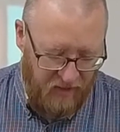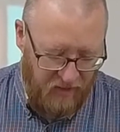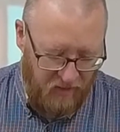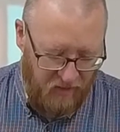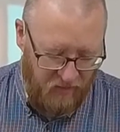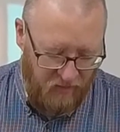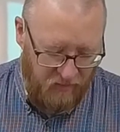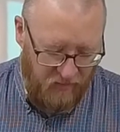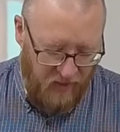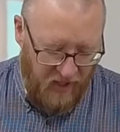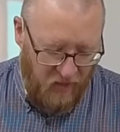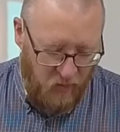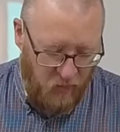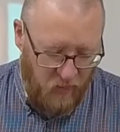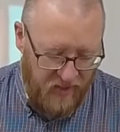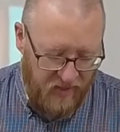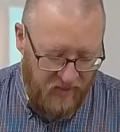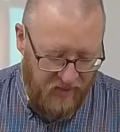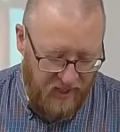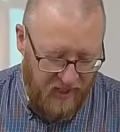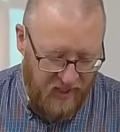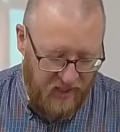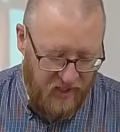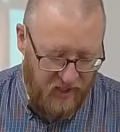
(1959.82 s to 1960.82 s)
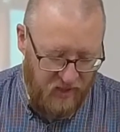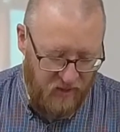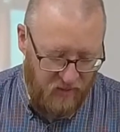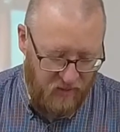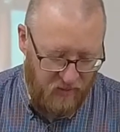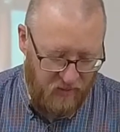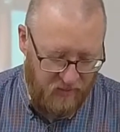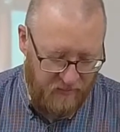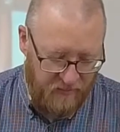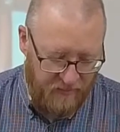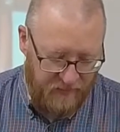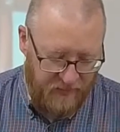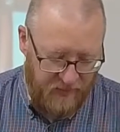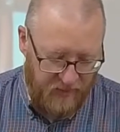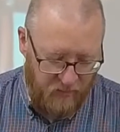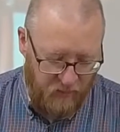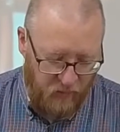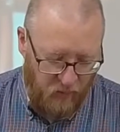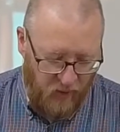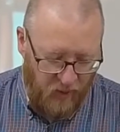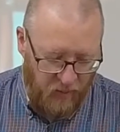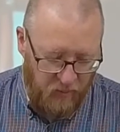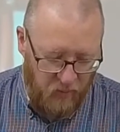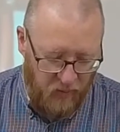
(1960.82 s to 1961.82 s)
Father, we thank you for
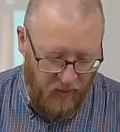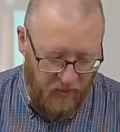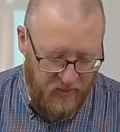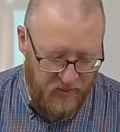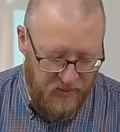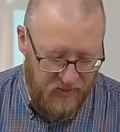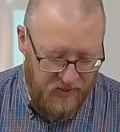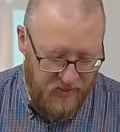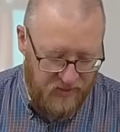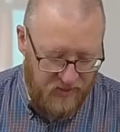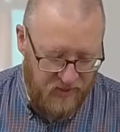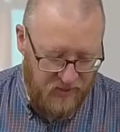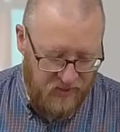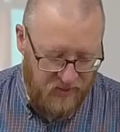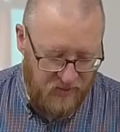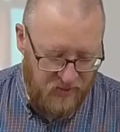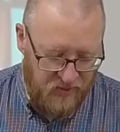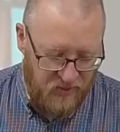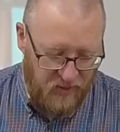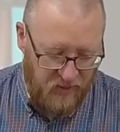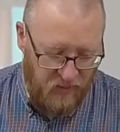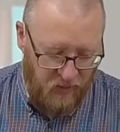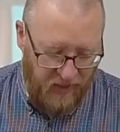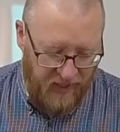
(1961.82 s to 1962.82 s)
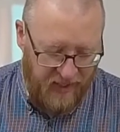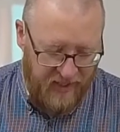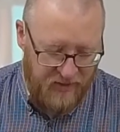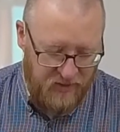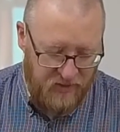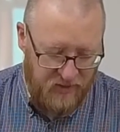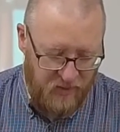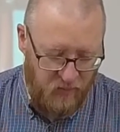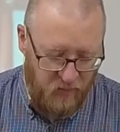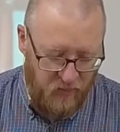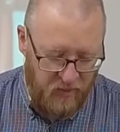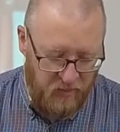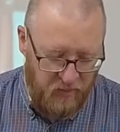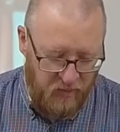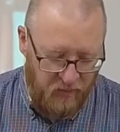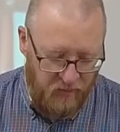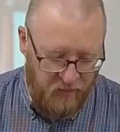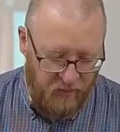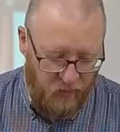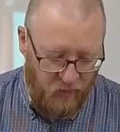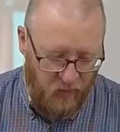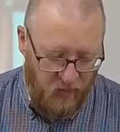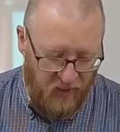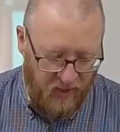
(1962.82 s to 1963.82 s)
our brothers and sisters in Christ that went
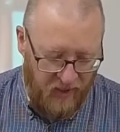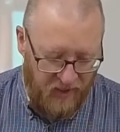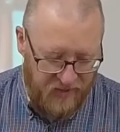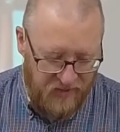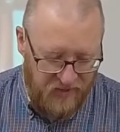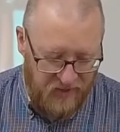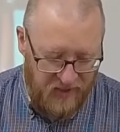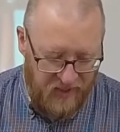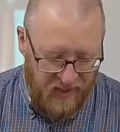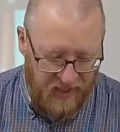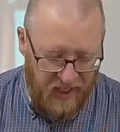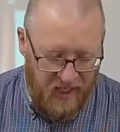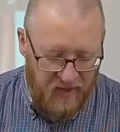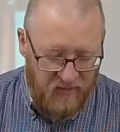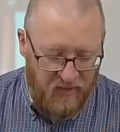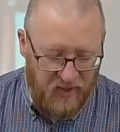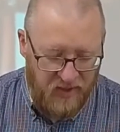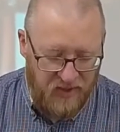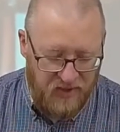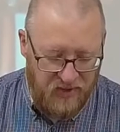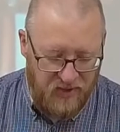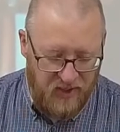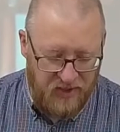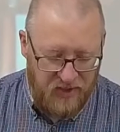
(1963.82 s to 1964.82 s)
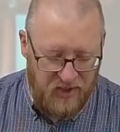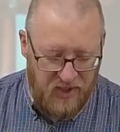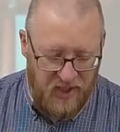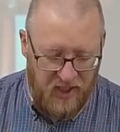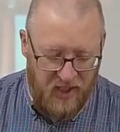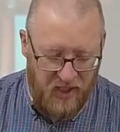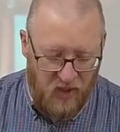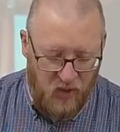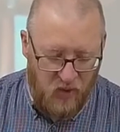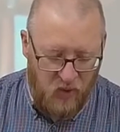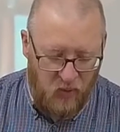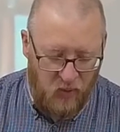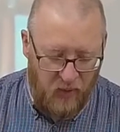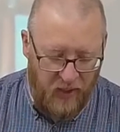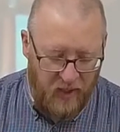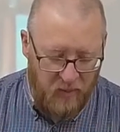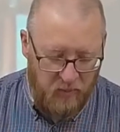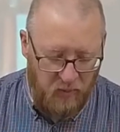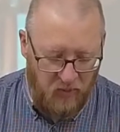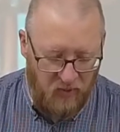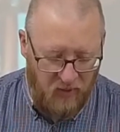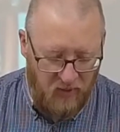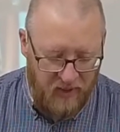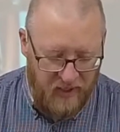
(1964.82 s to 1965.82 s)
before us and gave us such an
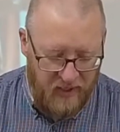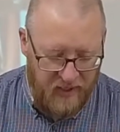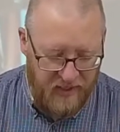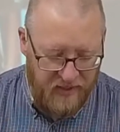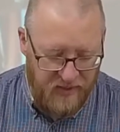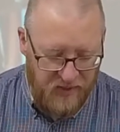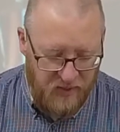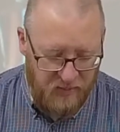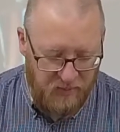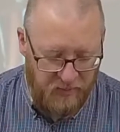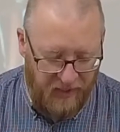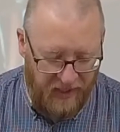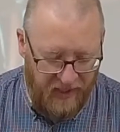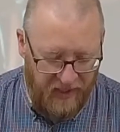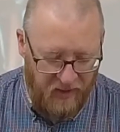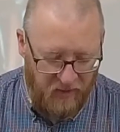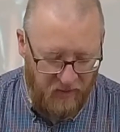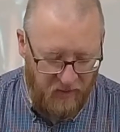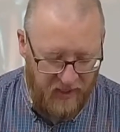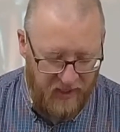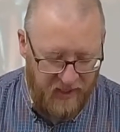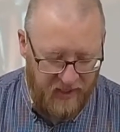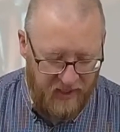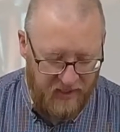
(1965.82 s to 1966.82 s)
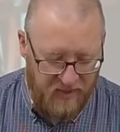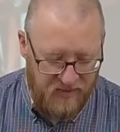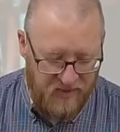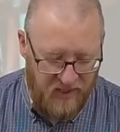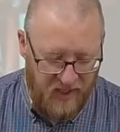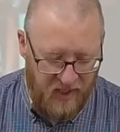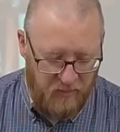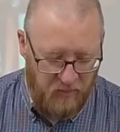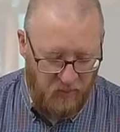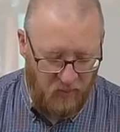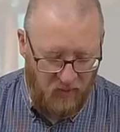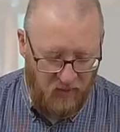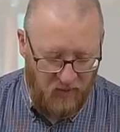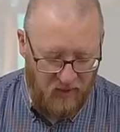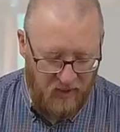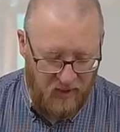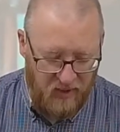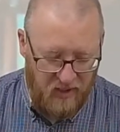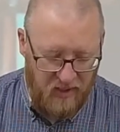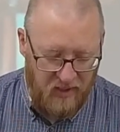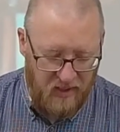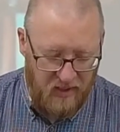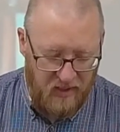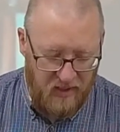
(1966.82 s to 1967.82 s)
incredible and inspiring example
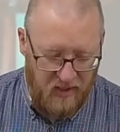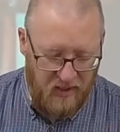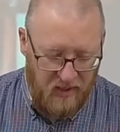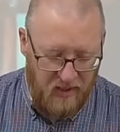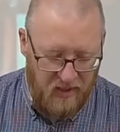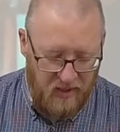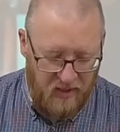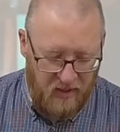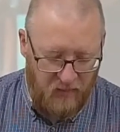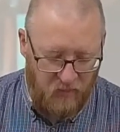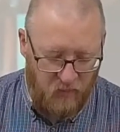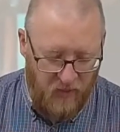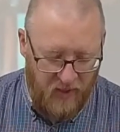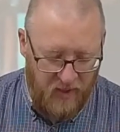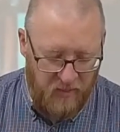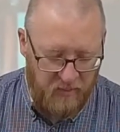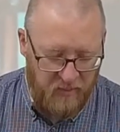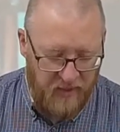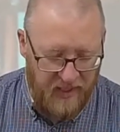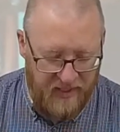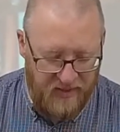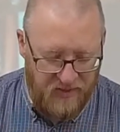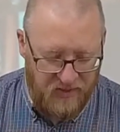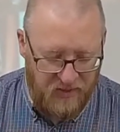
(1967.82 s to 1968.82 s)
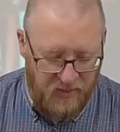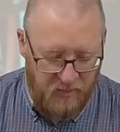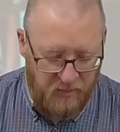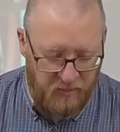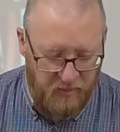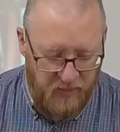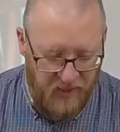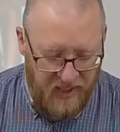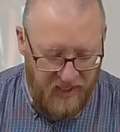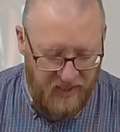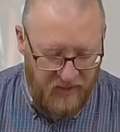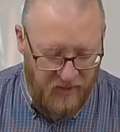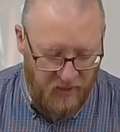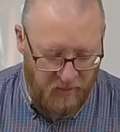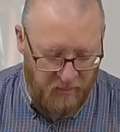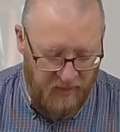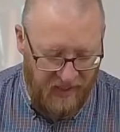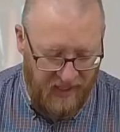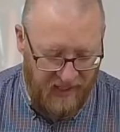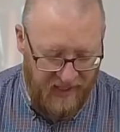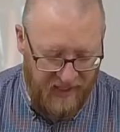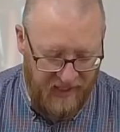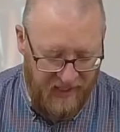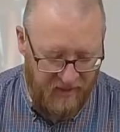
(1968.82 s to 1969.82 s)
of what it means to be your
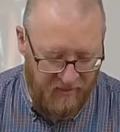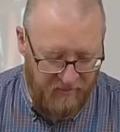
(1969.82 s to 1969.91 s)
body.